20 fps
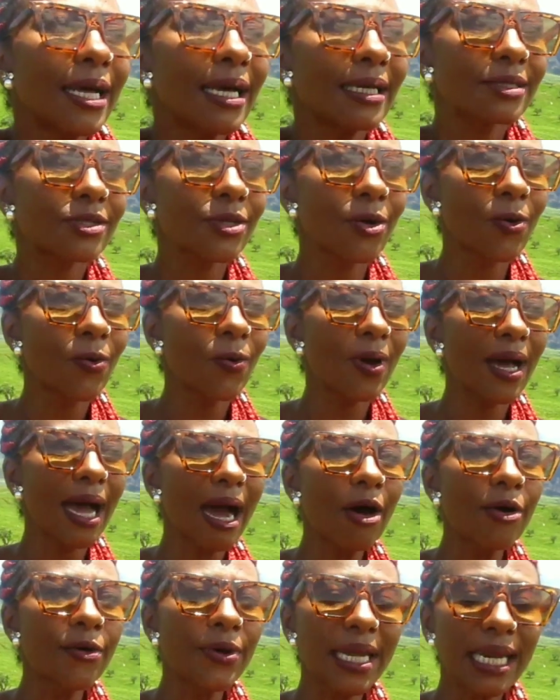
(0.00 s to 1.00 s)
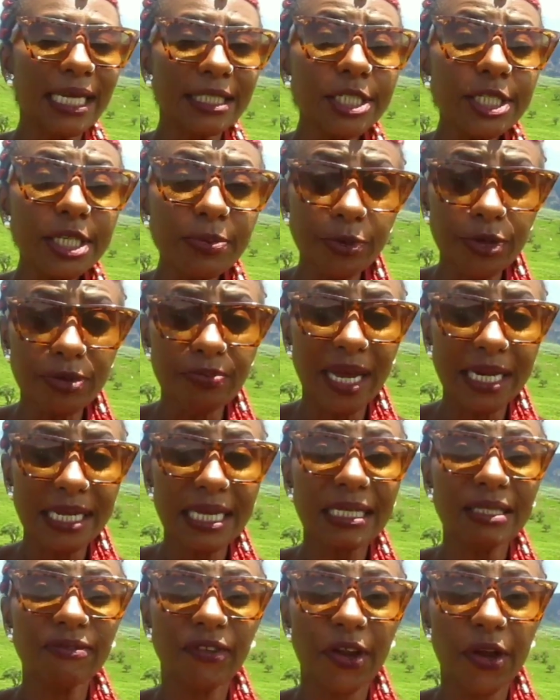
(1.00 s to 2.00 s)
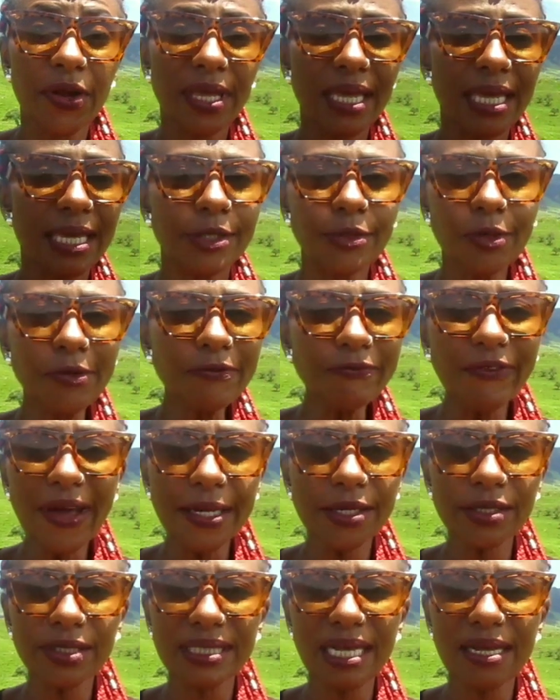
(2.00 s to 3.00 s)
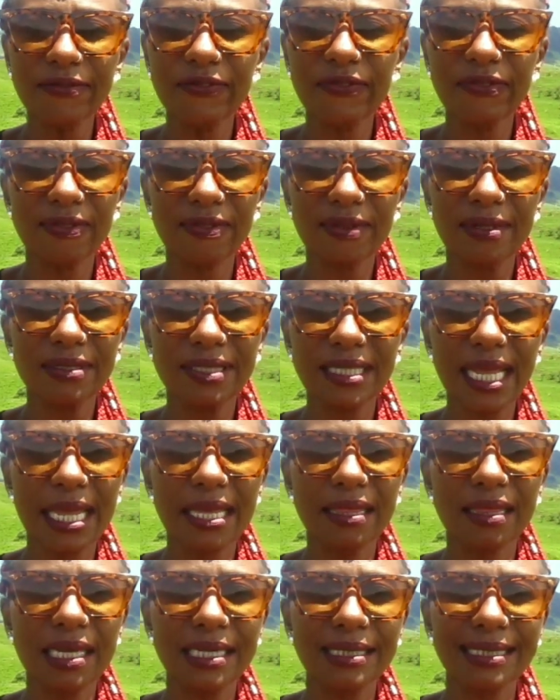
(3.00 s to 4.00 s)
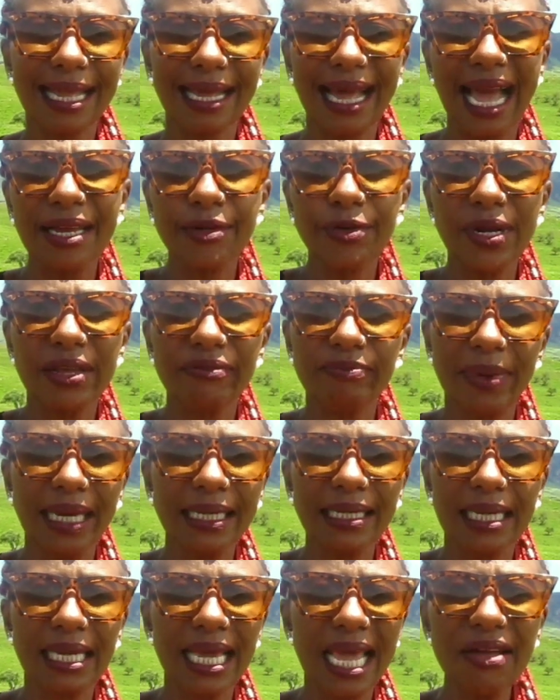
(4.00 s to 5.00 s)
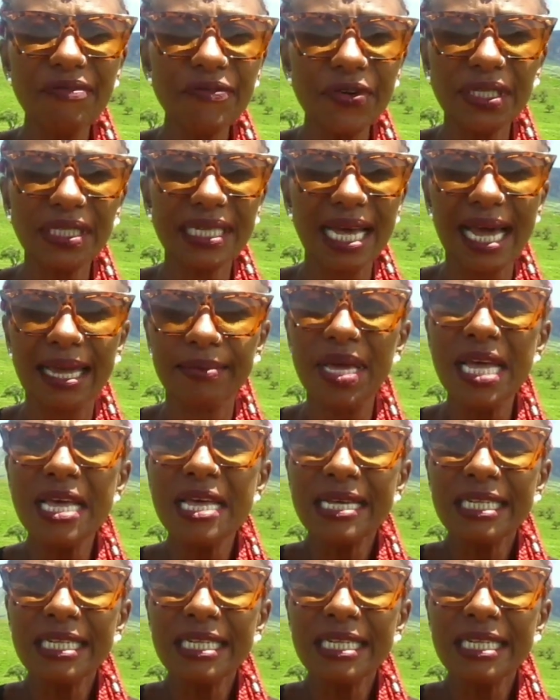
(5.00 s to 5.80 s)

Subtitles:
So our relationship with money is very key. Don't find yourself saying things like, I don't have money, every time.